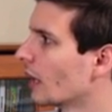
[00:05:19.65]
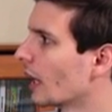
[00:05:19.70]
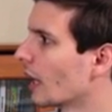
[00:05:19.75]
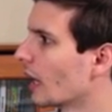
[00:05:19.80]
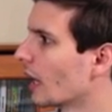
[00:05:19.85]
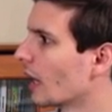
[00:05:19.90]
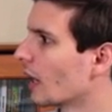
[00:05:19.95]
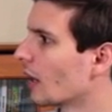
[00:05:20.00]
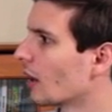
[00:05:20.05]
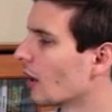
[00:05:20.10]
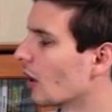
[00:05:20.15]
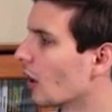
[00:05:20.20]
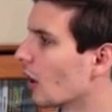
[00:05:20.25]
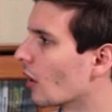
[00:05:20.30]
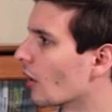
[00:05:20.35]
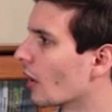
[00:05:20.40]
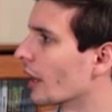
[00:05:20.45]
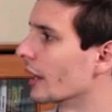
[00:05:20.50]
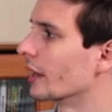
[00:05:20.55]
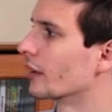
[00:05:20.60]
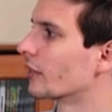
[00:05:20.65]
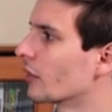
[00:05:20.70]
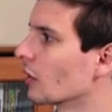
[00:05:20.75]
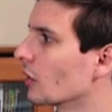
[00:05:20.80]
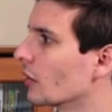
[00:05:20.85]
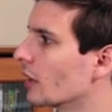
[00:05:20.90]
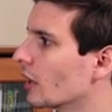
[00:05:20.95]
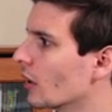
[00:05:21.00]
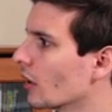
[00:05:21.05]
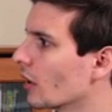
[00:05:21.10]
And all right,
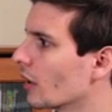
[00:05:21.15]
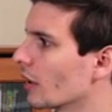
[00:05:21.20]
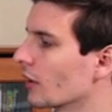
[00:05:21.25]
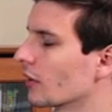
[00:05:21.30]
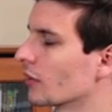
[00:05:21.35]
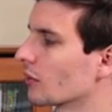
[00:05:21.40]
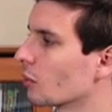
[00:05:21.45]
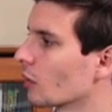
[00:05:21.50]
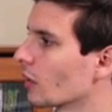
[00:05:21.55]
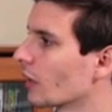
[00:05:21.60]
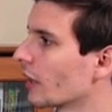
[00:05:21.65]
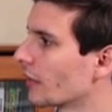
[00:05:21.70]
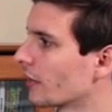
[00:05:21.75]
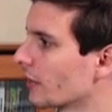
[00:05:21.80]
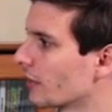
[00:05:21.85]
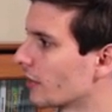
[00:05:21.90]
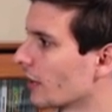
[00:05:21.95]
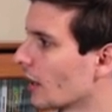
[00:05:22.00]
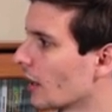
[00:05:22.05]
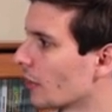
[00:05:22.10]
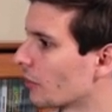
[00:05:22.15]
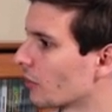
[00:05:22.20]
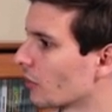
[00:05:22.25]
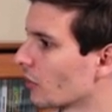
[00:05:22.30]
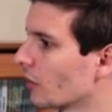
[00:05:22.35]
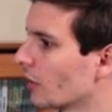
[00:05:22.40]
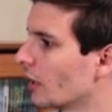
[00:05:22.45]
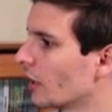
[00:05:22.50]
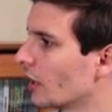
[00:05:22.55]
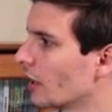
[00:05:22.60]
so here it is. We're at the setup
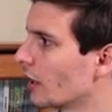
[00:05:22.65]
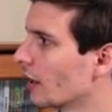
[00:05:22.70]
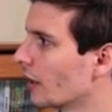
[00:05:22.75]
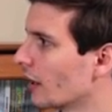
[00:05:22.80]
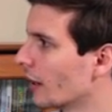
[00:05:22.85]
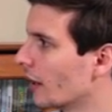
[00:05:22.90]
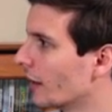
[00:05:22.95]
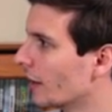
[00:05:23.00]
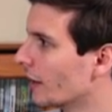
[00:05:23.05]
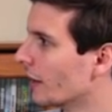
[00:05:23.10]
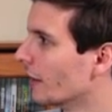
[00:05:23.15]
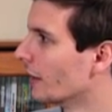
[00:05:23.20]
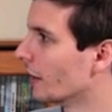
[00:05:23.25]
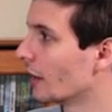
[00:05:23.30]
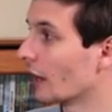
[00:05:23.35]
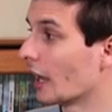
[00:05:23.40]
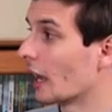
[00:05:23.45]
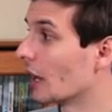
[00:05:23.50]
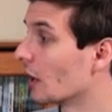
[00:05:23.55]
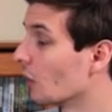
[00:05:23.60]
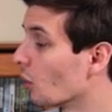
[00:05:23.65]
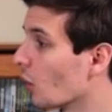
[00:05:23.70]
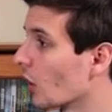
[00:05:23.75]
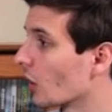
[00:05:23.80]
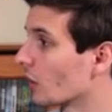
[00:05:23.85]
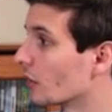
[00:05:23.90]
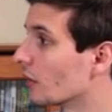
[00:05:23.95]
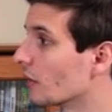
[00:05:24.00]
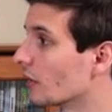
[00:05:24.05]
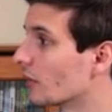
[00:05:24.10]
screen, and it
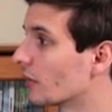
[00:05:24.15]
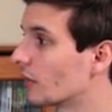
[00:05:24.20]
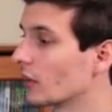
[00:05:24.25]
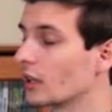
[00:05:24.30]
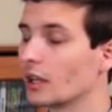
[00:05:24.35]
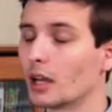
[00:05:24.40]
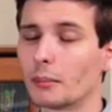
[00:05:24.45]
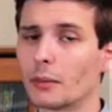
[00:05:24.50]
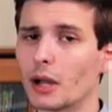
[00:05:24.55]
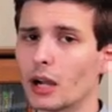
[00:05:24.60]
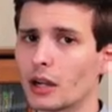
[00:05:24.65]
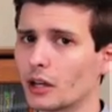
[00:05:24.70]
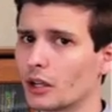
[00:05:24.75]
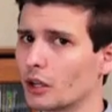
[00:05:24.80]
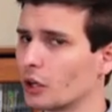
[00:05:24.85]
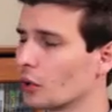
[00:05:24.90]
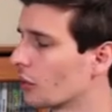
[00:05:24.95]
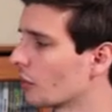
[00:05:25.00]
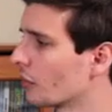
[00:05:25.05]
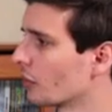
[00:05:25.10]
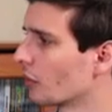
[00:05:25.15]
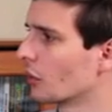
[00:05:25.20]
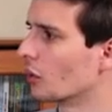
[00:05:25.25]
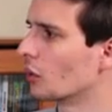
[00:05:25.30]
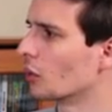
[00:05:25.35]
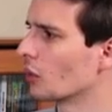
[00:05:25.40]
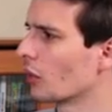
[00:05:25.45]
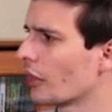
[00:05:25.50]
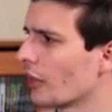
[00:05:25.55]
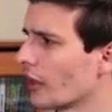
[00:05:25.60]
worked. You can see I'm not going to go through the
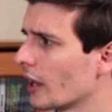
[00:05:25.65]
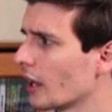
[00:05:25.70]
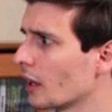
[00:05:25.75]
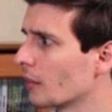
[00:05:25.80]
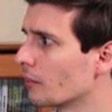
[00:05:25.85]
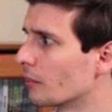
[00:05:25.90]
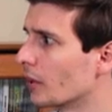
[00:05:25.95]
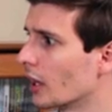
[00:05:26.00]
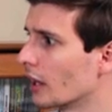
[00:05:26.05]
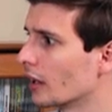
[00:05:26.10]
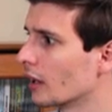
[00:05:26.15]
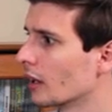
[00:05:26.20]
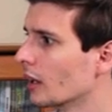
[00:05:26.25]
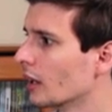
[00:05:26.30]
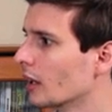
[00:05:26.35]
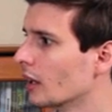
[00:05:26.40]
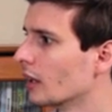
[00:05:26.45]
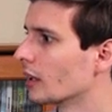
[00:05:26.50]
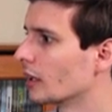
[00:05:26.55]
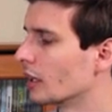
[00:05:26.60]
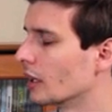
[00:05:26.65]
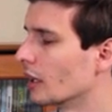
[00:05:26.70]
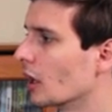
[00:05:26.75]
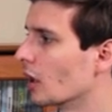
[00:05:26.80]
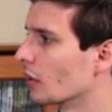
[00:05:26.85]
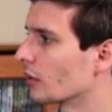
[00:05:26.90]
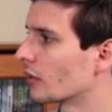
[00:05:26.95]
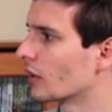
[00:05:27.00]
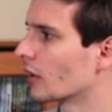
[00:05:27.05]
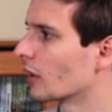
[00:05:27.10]
whole thing, but you
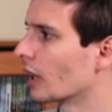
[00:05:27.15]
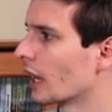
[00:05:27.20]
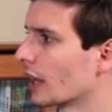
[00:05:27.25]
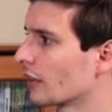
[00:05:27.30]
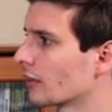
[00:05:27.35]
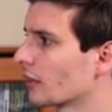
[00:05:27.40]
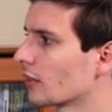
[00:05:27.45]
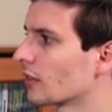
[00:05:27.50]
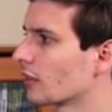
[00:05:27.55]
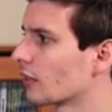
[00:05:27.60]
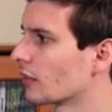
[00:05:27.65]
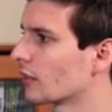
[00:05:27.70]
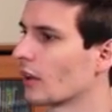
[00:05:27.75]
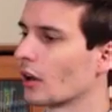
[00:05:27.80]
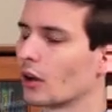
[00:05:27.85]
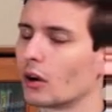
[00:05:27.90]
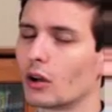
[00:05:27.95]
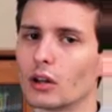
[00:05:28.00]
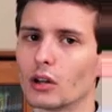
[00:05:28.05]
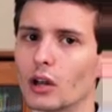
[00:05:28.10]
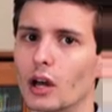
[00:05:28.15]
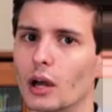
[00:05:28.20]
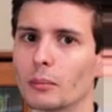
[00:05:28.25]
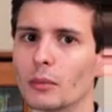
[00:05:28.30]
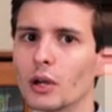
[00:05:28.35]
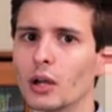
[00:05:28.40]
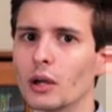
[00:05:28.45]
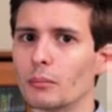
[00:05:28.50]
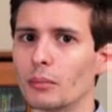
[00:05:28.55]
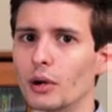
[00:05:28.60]
know, it's going to ask us to set it all
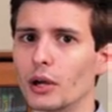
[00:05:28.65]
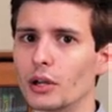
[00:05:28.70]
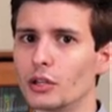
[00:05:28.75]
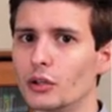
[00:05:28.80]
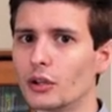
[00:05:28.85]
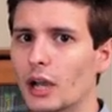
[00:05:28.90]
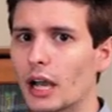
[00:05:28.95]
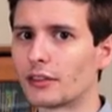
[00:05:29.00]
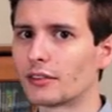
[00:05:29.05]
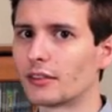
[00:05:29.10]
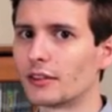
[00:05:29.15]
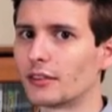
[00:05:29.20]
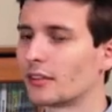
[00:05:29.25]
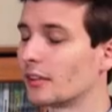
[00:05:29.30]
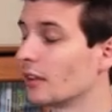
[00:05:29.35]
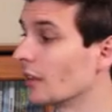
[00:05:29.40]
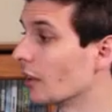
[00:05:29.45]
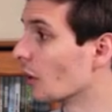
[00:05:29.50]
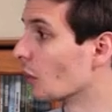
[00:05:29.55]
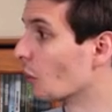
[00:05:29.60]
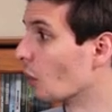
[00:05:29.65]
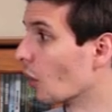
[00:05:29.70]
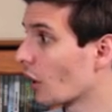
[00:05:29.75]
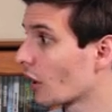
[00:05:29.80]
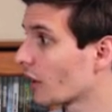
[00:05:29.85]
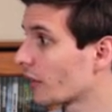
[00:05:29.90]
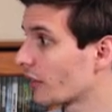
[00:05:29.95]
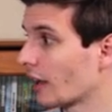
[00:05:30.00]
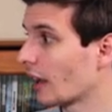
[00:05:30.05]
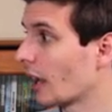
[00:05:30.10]
up. But you guys can see that it
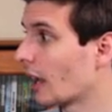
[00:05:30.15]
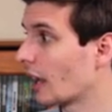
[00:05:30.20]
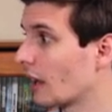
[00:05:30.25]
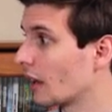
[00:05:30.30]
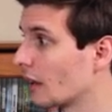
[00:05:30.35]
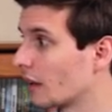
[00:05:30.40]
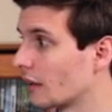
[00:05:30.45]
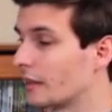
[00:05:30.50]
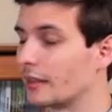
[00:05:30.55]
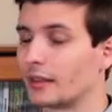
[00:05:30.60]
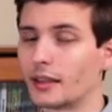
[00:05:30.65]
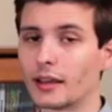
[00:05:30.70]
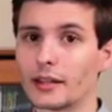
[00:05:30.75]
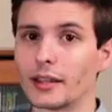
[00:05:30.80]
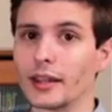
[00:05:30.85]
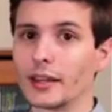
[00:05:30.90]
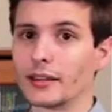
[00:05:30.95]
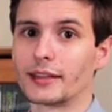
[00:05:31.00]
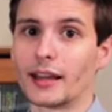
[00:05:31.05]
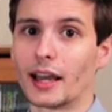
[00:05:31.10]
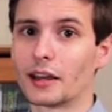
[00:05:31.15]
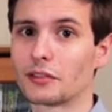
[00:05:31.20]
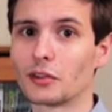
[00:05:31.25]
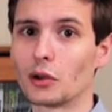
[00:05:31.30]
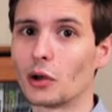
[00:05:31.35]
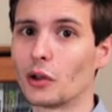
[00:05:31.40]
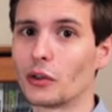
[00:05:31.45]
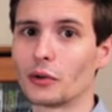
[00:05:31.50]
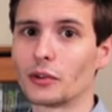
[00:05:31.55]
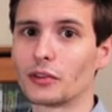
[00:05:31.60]
worked, and that's
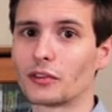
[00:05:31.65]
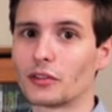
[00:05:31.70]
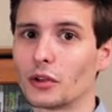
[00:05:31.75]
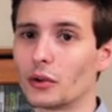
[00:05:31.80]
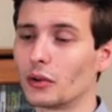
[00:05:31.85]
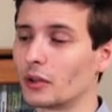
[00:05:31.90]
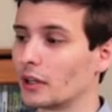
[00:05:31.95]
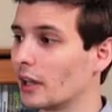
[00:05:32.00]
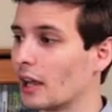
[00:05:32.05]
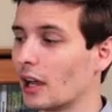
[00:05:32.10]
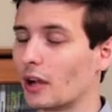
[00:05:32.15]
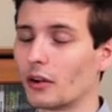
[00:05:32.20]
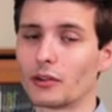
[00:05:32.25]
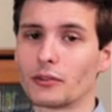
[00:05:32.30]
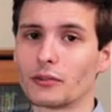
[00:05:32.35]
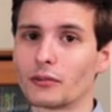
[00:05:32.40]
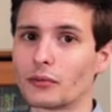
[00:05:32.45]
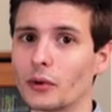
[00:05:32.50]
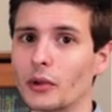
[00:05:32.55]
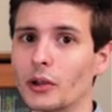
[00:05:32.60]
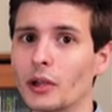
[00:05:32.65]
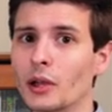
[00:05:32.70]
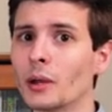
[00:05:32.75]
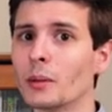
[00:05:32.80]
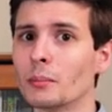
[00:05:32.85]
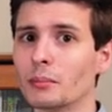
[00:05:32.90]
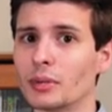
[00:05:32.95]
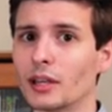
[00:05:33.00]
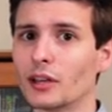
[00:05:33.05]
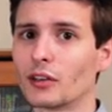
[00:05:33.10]
all there is to it. You now have a free
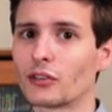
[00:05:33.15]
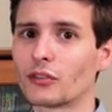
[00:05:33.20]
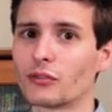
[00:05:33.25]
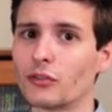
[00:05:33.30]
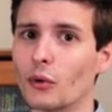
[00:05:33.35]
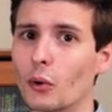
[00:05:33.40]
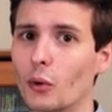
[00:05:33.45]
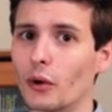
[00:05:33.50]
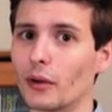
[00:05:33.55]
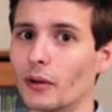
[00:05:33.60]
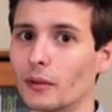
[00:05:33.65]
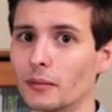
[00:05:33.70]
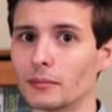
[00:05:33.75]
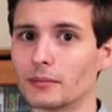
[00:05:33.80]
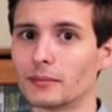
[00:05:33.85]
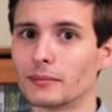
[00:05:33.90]
PS4.